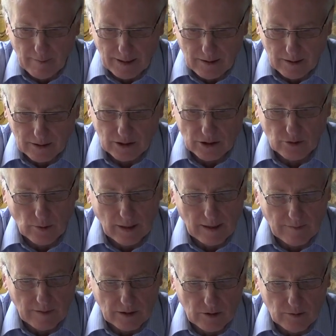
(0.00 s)
because it's
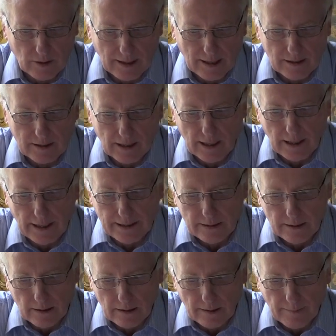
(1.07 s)
relevant to what I'll say
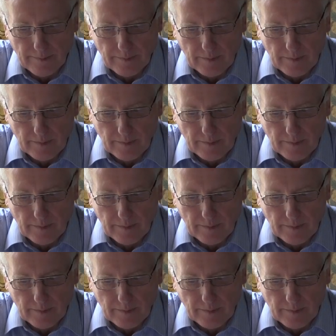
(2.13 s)
later.